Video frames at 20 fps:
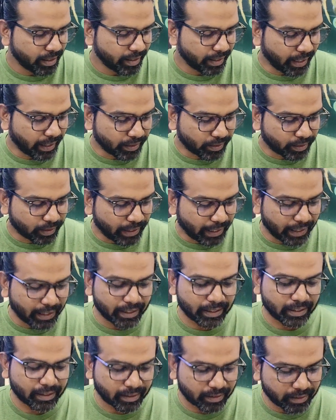Yeah, so that
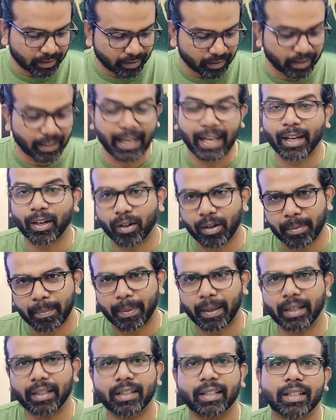is the Hangon
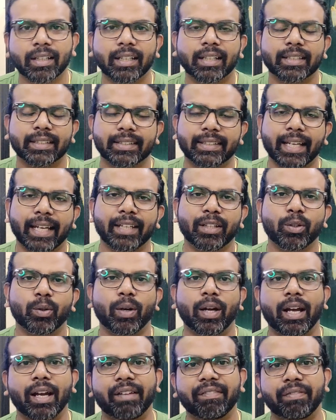part. Then
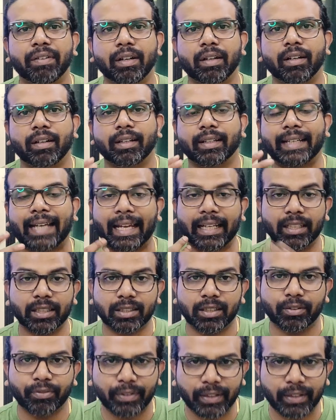you have canister